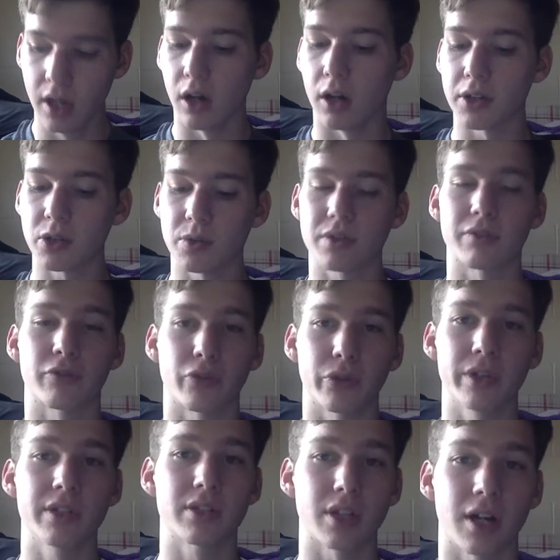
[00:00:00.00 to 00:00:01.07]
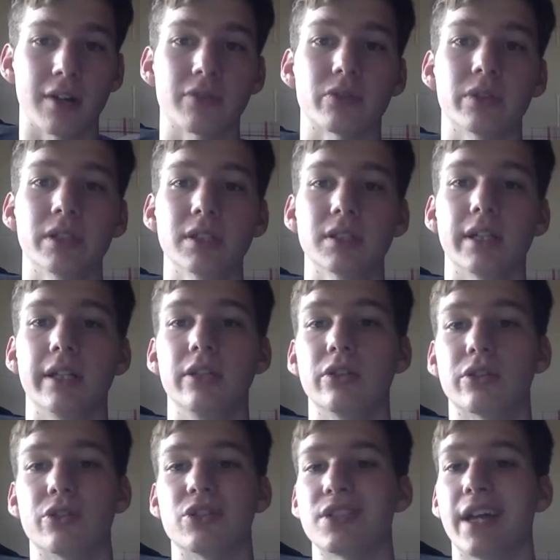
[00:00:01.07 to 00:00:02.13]
Also, it's a free software, and you
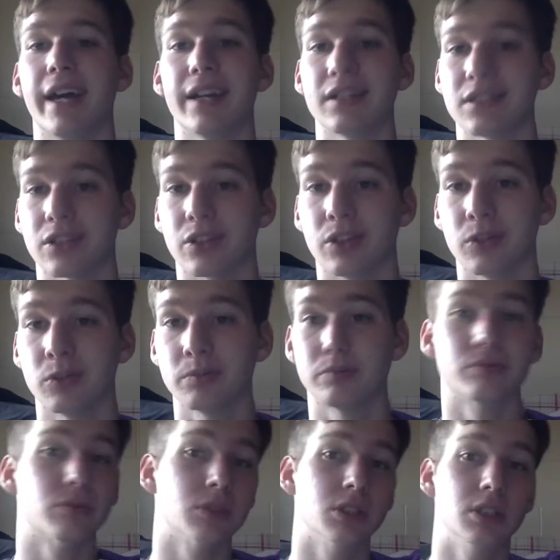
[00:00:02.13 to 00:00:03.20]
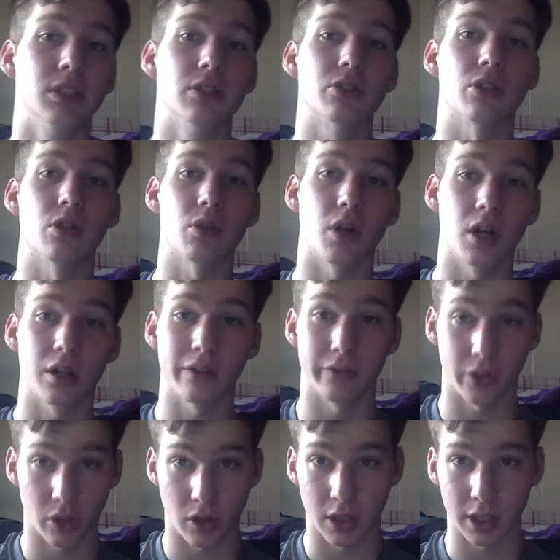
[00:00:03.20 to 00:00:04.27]
can just add it to Chrome. So all of
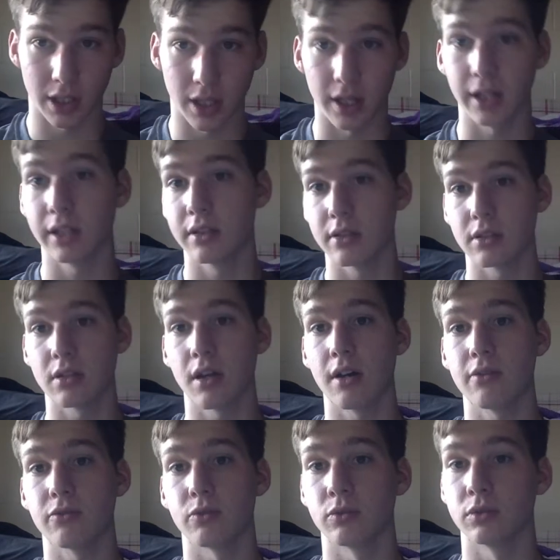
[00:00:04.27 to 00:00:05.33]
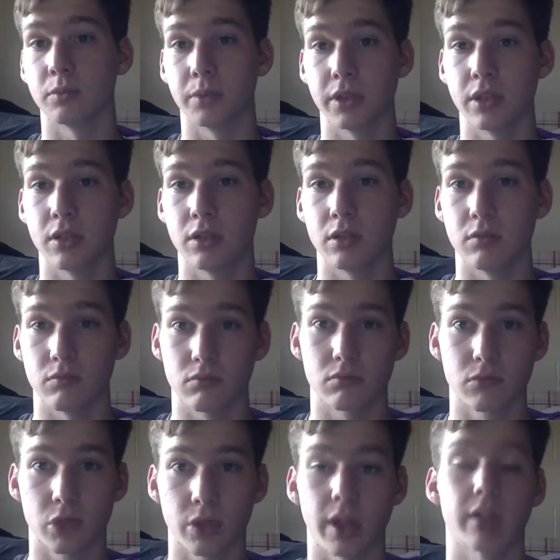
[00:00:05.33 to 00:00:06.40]
your online stuff will be
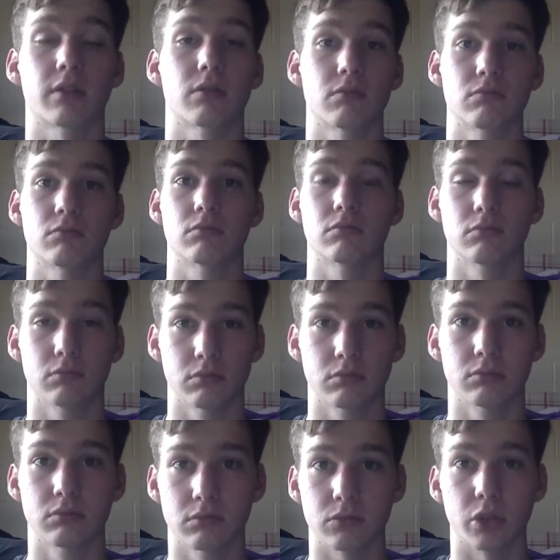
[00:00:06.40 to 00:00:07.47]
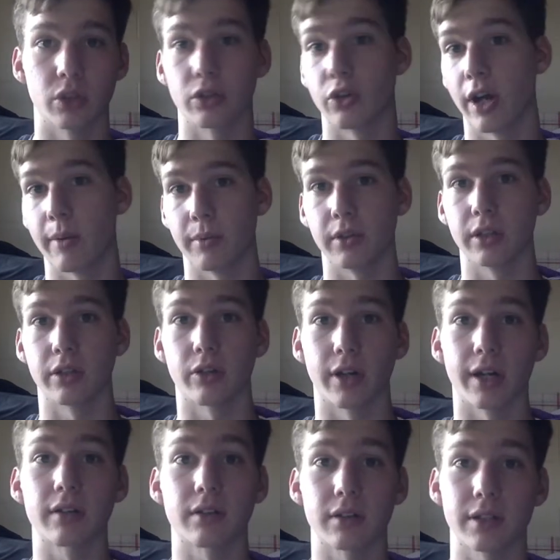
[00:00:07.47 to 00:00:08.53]
correct, or grammarly
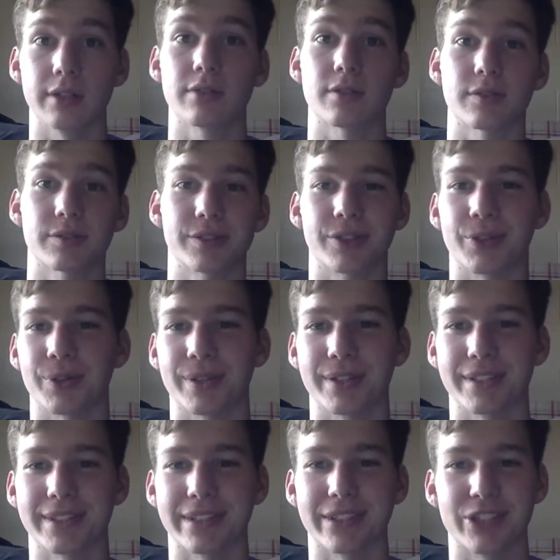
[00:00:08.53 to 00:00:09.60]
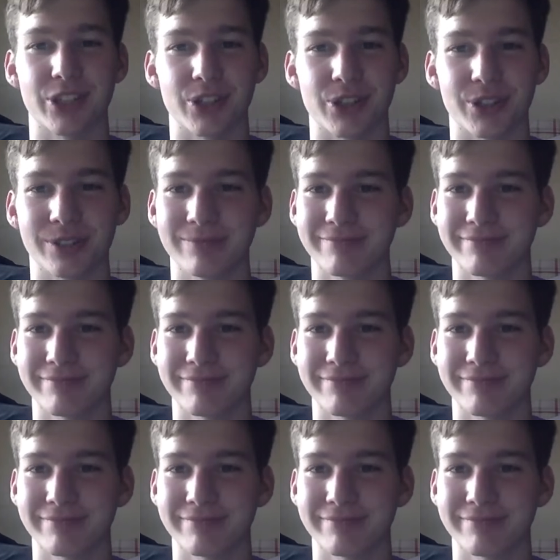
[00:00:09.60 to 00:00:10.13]
correct, at least, according to Ginger.